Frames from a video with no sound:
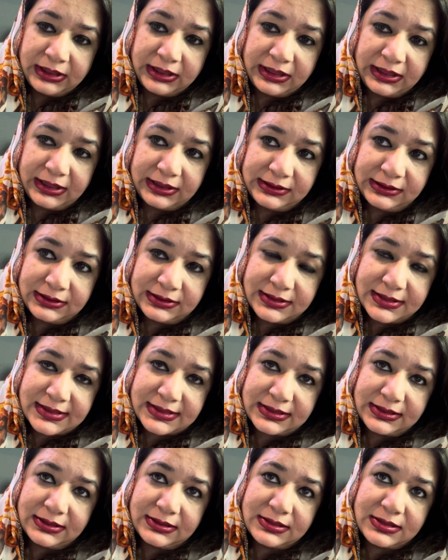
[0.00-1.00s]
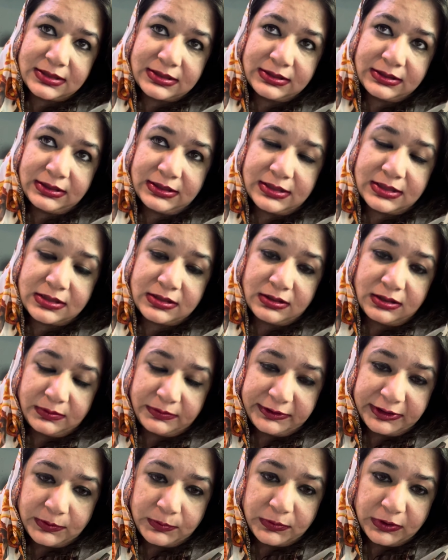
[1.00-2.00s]
an illicit
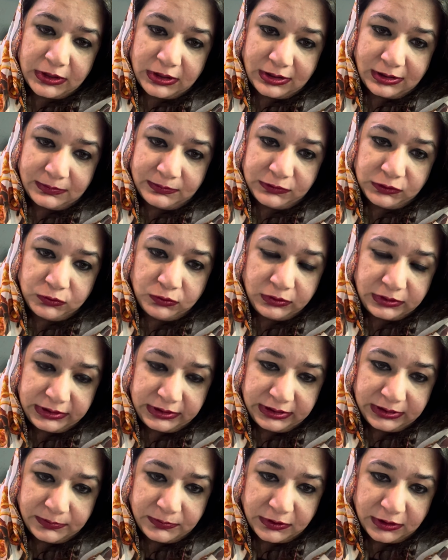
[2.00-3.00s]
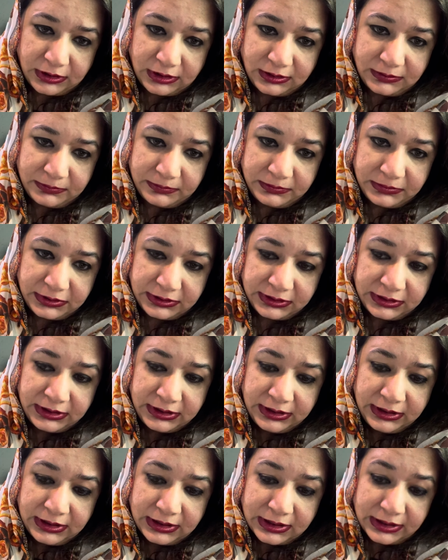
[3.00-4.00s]
atomic bomb, nuclear bomb
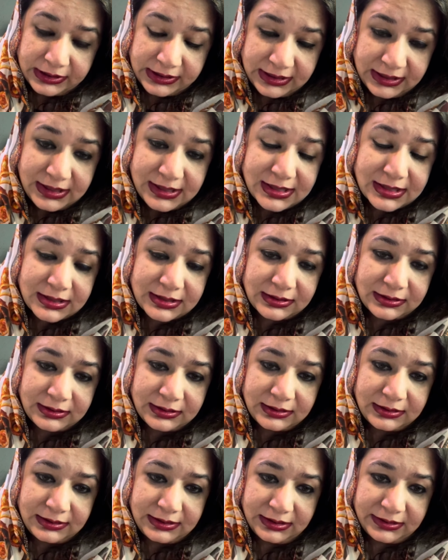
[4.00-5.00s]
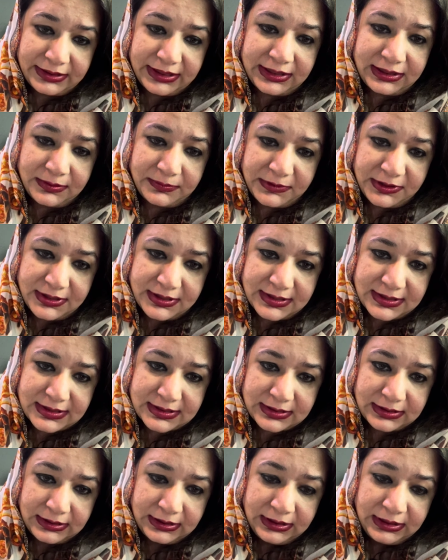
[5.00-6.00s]
against their
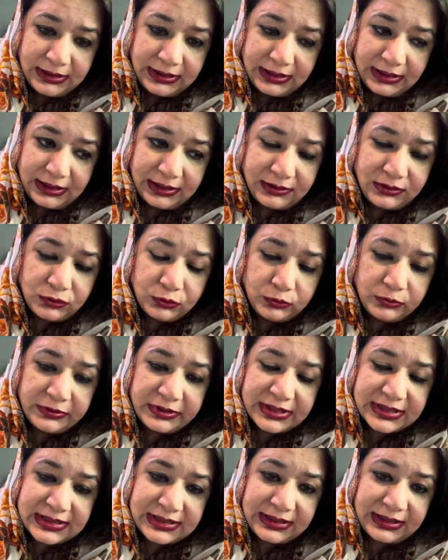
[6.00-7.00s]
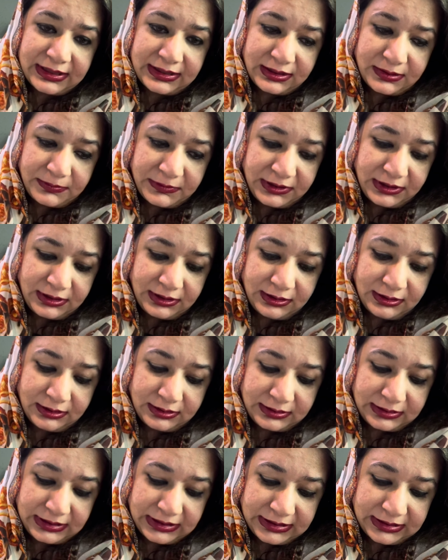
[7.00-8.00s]
enemies. And who is the enemy
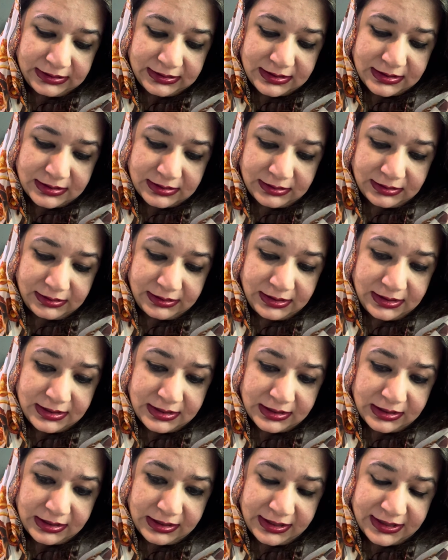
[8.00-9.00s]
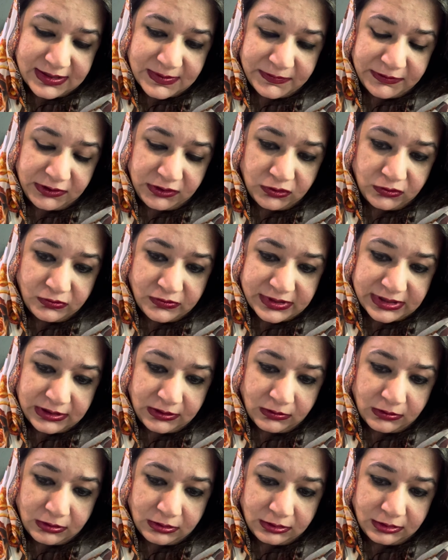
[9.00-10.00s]
that uh, India has been
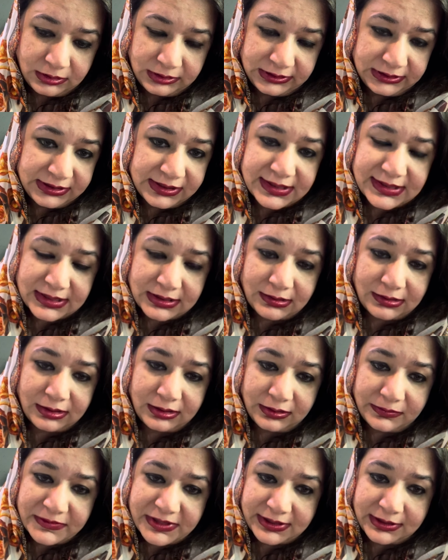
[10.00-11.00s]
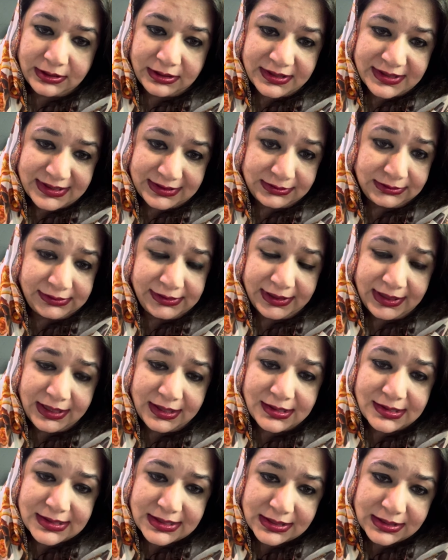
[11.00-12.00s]
using all its arms and arsenal
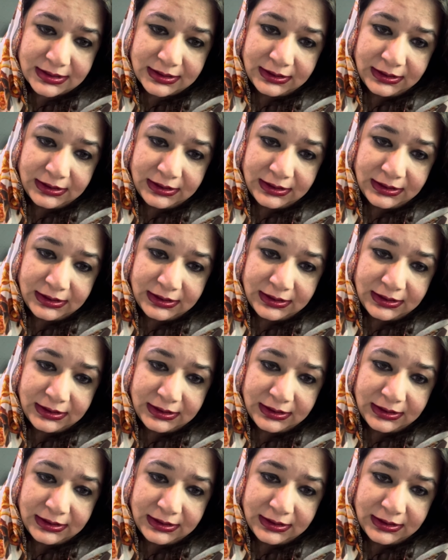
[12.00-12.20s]
against?